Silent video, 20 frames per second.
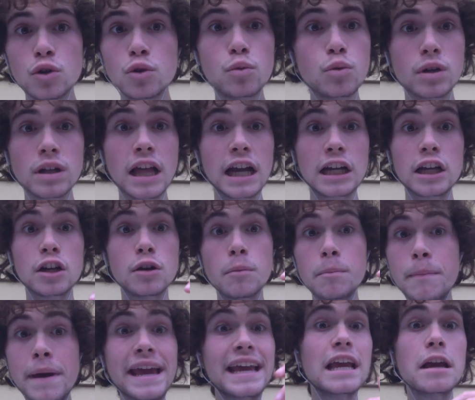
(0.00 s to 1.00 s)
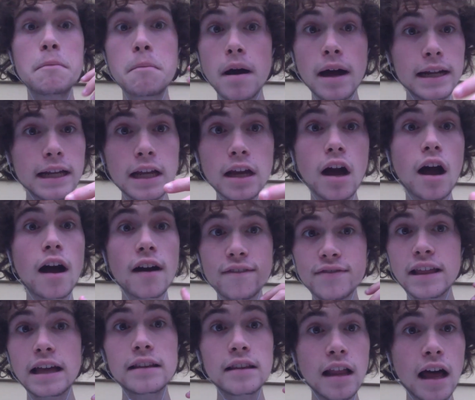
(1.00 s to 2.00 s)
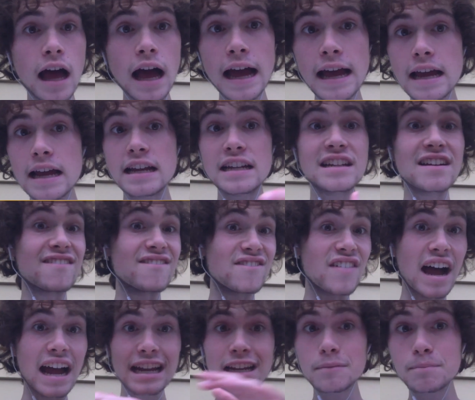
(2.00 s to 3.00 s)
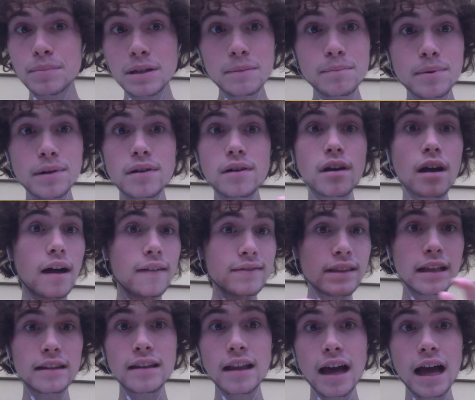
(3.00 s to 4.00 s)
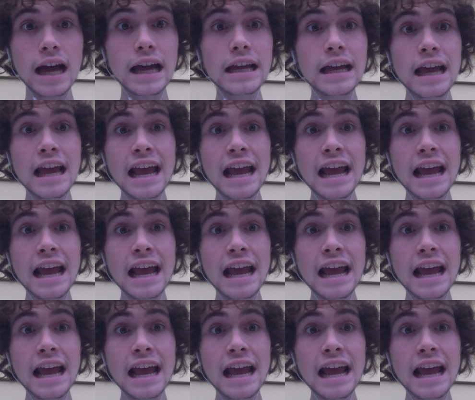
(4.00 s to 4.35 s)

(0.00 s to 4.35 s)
who were, like, making money off that lie and dividing people off that lie.